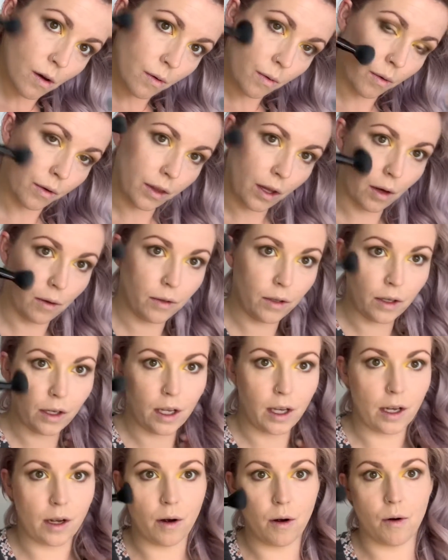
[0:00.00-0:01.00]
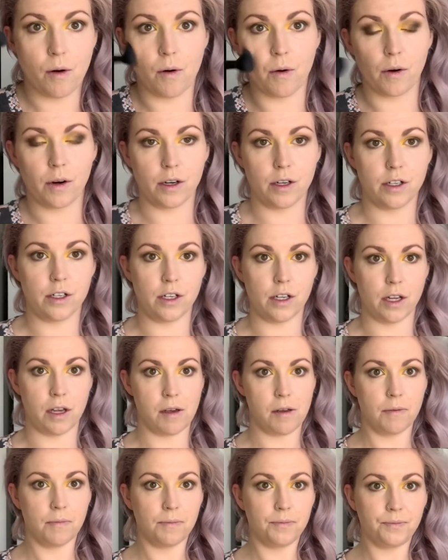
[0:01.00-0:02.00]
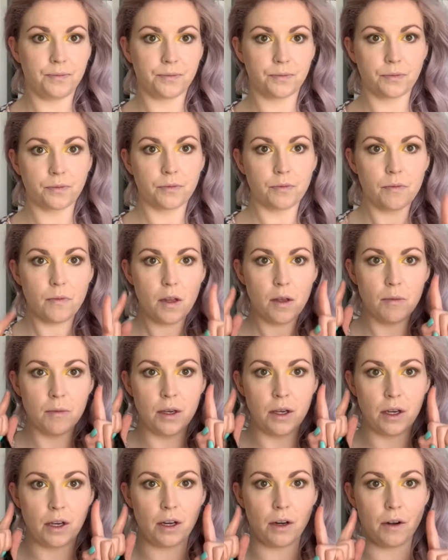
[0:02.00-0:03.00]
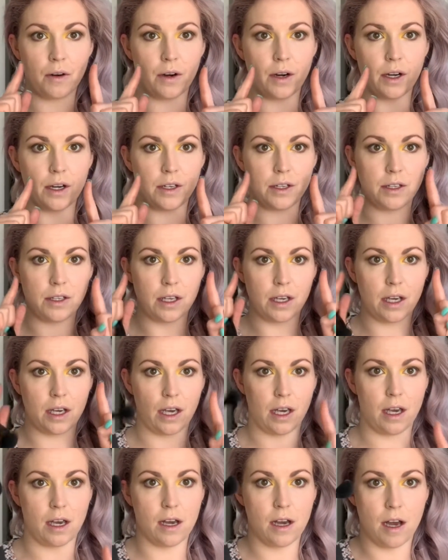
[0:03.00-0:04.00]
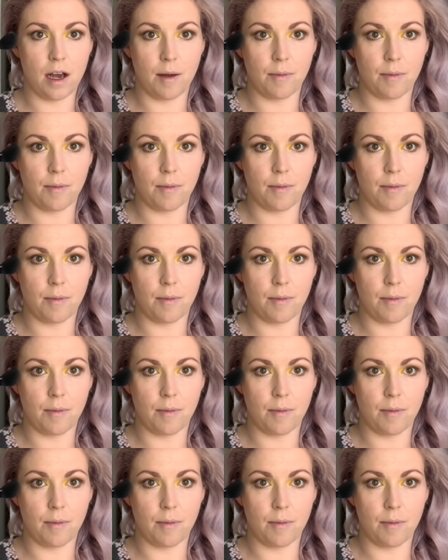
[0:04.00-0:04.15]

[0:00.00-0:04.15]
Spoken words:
without looking orangey. You can already see